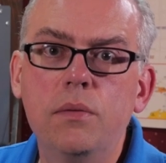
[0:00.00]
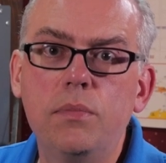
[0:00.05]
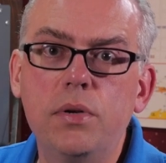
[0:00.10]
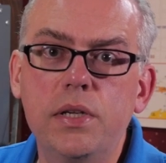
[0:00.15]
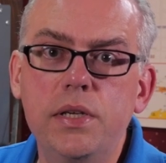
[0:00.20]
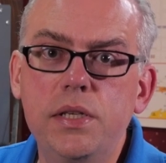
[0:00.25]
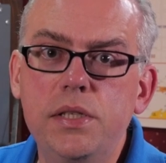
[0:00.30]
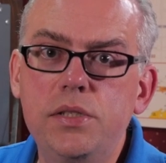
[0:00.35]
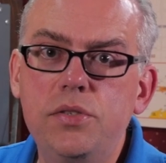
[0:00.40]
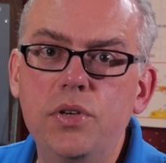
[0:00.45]

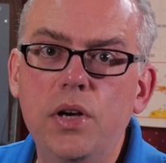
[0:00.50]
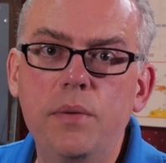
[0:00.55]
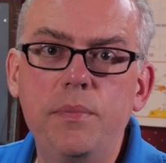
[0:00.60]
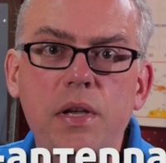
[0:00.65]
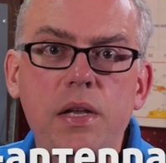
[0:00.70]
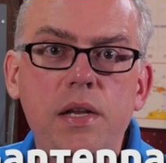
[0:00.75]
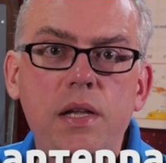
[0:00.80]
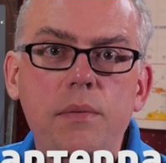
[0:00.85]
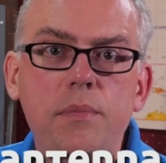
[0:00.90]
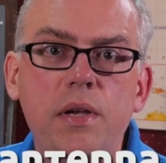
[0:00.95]
please drop
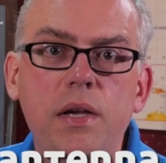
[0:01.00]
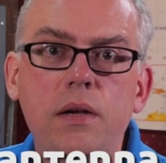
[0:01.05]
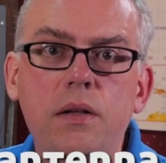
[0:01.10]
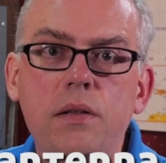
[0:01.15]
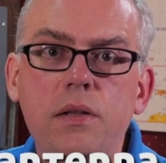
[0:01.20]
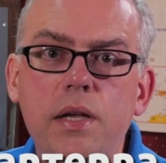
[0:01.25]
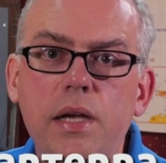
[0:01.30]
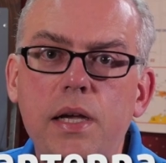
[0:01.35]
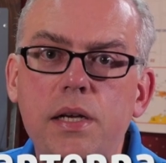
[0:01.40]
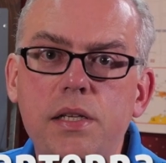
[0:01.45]
me an
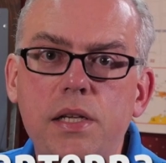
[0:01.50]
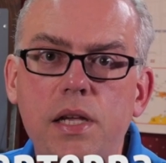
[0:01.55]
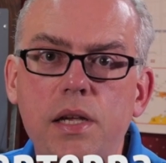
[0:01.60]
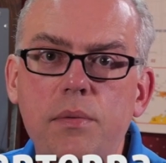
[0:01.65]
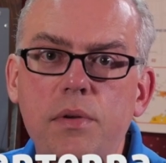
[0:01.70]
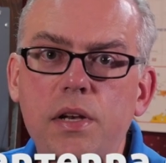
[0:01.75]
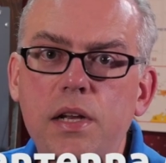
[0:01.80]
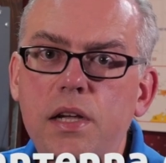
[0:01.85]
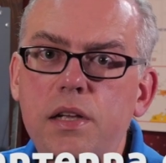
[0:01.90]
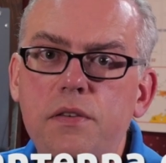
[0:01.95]
email at
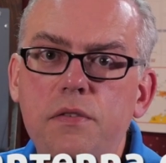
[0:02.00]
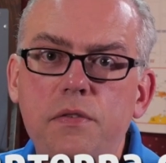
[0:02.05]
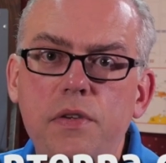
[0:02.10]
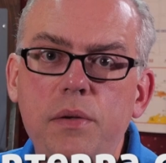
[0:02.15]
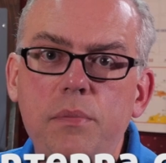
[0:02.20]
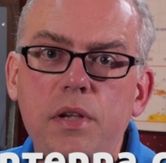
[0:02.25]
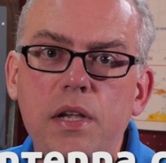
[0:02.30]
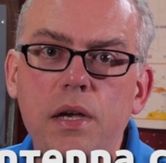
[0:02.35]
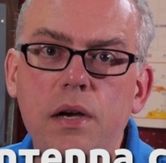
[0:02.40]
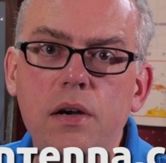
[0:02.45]

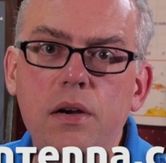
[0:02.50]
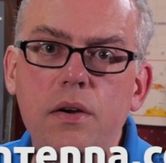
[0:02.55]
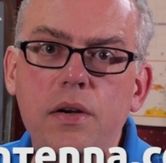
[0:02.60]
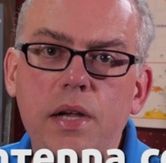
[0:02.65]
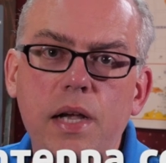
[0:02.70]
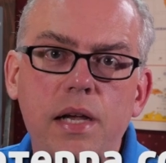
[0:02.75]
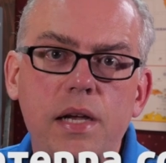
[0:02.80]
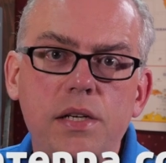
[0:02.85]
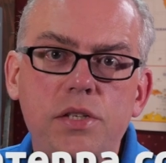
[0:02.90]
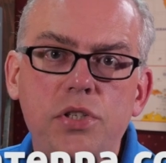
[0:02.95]

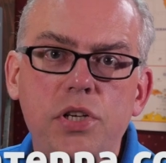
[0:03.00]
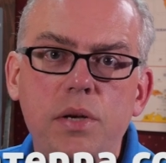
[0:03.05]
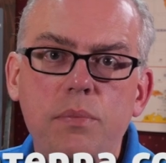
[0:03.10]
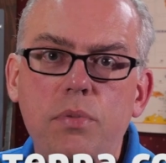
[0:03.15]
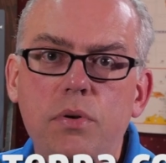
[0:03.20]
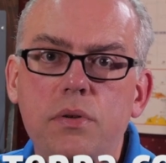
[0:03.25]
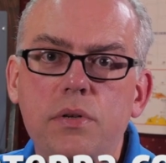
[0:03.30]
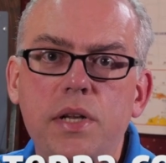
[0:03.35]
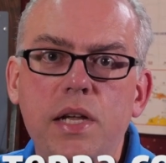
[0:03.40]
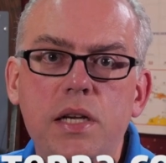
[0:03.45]
kb9vbr at
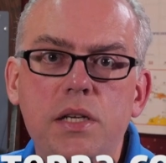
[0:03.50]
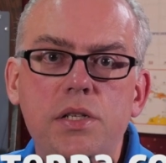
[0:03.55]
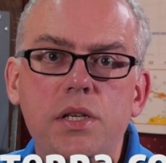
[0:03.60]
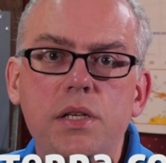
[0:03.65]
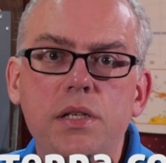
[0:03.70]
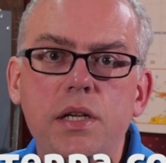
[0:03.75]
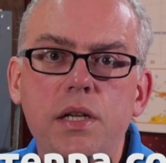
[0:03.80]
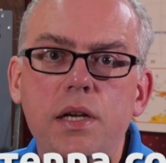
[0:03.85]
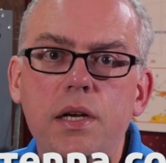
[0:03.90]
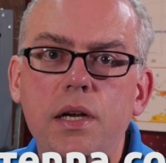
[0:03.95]
jpole
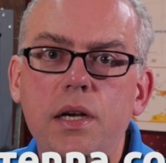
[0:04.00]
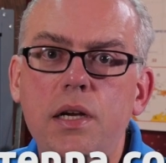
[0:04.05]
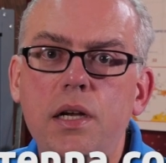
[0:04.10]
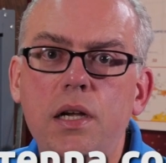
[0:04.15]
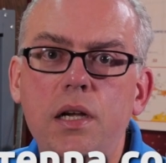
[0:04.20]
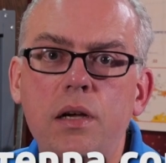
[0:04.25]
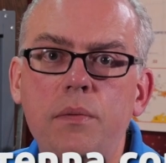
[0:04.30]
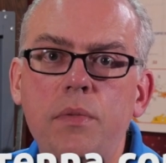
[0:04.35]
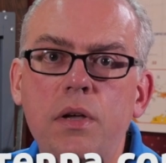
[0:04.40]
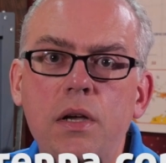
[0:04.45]

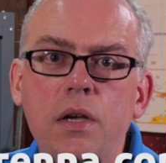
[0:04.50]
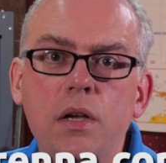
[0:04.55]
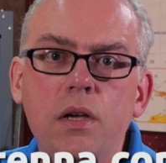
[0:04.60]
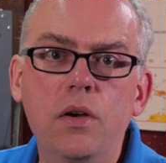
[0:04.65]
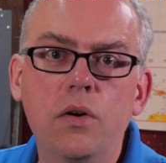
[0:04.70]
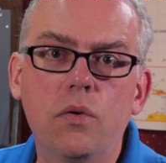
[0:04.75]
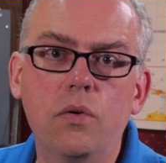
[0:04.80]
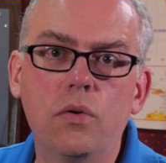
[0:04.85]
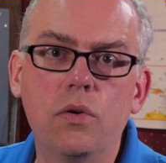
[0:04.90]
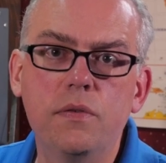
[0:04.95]
antennacom
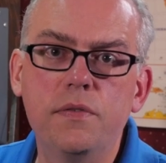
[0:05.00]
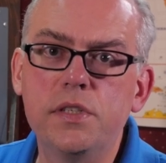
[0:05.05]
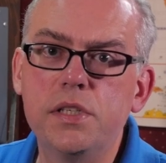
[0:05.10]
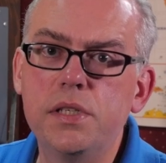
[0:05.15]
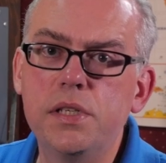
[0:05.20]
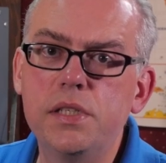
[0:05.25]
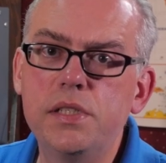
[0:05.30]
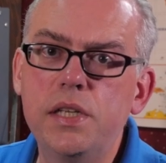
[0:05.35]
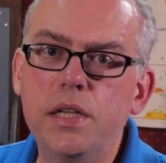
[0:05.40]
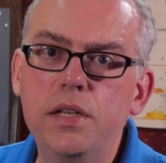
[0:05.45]
or
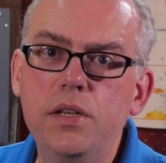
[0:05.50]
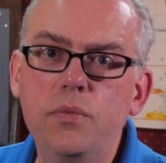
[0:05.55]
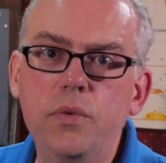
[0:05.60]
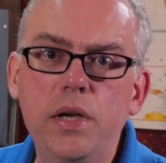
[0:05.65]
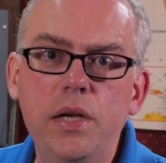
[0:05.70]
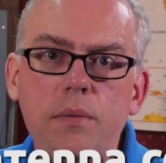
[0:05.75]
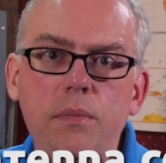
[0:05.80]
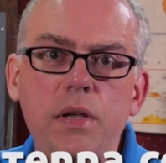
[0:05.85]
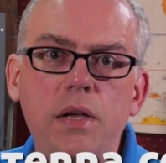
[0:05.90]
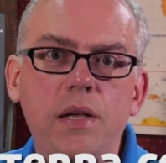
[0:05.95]
visit us on the
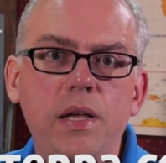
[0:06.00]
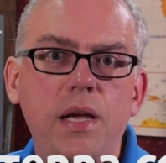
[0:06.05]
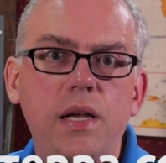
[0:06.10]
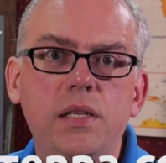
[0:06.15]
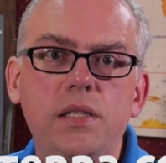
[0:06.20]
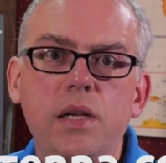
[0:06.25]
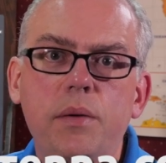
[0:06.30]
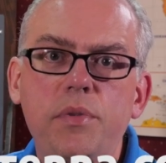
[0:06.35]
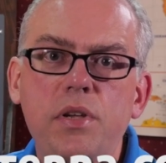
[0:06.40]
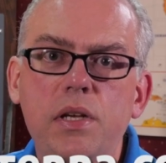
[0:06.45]
web
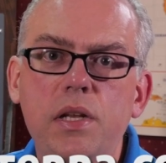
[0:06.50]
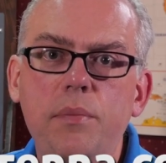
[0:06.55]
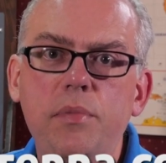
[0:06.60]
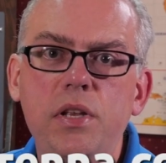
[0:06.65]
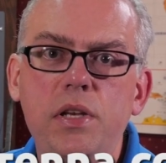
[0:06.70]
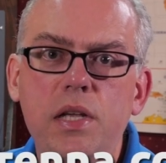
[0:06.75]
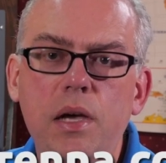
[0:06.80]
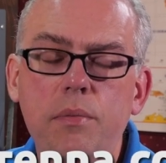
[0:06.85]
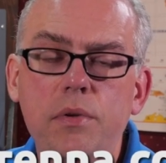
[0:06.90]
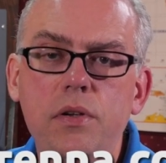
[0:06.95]
at
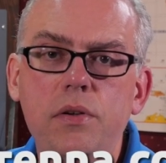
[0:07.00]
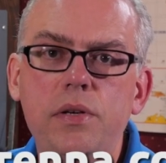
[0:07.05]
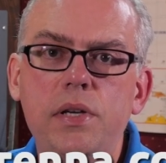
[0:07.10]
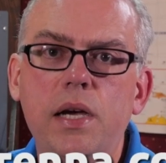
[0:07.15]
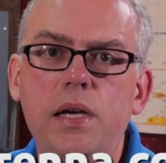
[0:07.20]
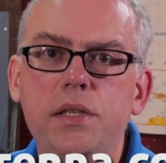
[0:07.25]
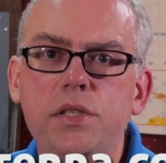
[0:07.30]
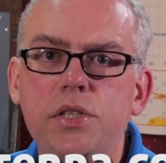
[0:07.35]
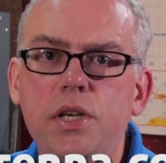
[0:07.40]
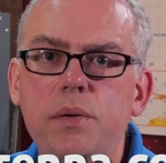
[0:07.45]

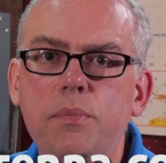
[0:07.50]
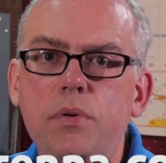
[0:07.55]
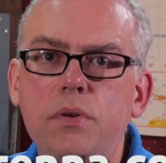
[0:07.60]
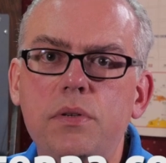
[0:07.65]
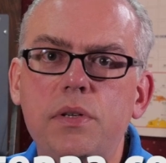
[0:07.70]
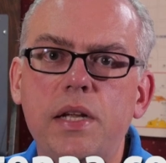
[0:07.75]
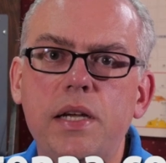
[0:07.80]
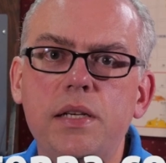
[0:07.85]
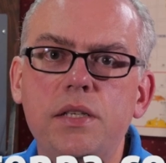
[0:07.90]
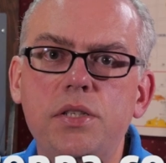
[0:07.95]

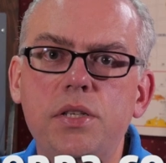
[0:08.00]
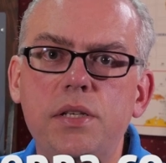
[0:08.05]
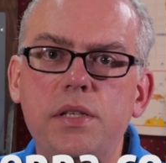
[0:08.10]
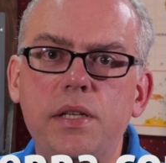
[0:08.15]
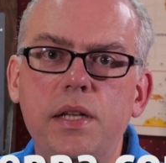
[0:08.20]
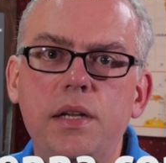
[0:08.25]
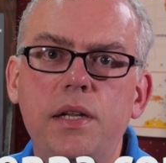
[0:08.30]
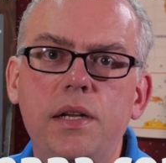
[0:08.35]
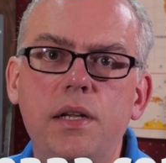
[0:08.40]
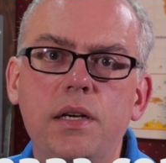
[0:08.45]
wwwjpole
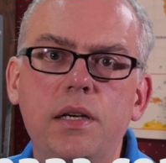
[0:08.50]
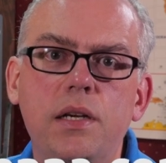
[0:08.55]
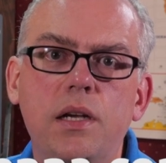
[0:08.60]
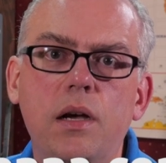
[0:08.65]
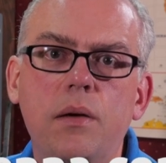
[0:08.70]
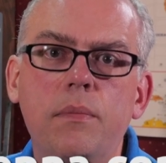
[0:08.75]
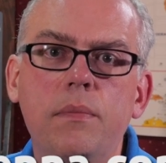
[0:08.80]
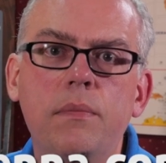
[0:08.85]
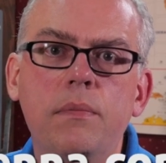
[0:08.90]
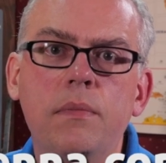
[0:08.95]

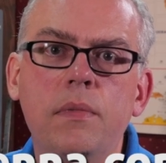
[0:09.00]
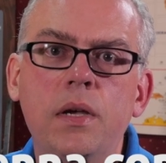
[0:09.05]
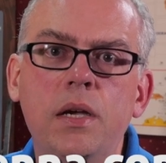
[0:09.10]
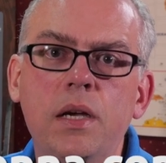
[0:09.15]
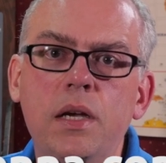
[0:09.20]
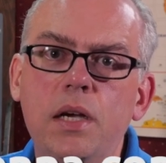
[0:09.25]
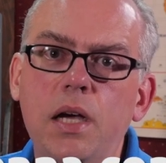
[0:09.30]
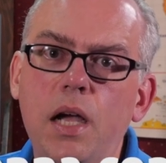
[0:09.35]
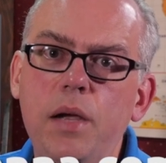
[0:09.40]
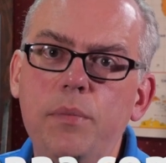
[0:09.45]
antennacom
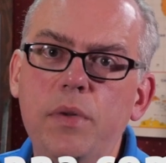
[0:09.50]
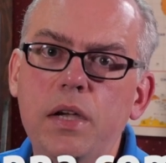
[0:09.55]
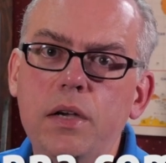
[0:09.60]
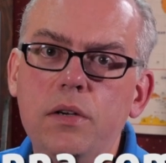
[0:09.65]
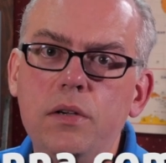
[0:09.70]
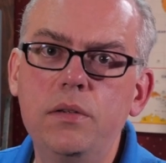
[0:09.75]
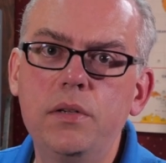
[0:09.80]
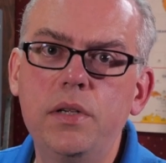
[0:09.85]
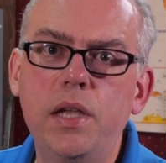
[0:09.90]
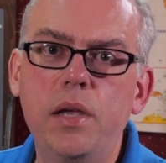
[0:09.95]
I'm
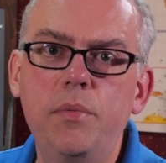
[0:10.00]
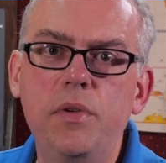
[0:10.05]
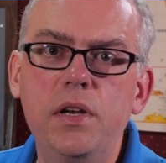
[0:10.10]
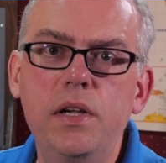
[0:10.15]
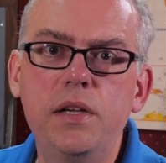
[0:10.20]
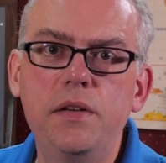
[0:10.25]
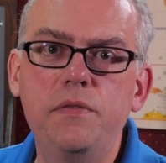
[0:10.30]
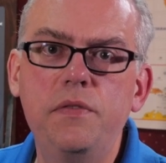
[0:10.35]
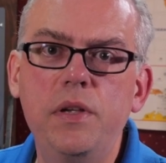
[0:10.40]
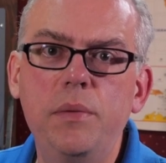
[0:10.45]
Michael,
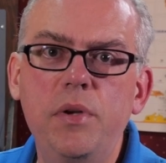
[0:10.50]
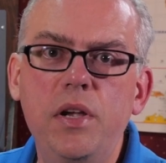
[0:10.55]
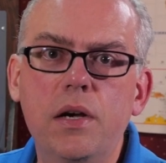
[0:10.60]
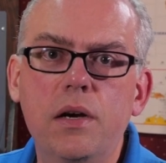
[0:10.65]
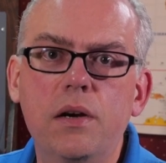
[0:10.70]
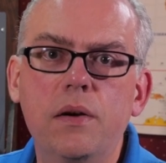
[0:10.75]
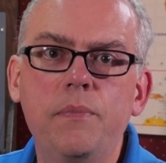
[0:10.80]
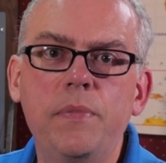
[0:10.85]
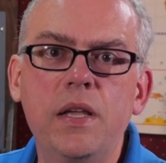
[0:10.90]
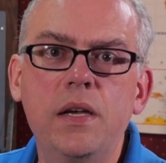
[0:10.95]

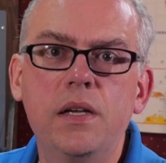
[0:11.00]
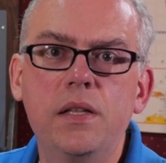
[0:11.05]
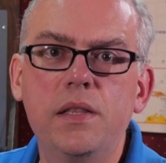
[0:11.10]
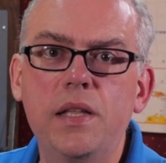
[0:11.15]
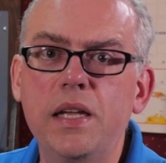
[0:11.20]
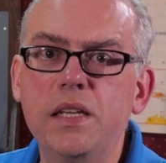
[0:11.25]
KB9VBR.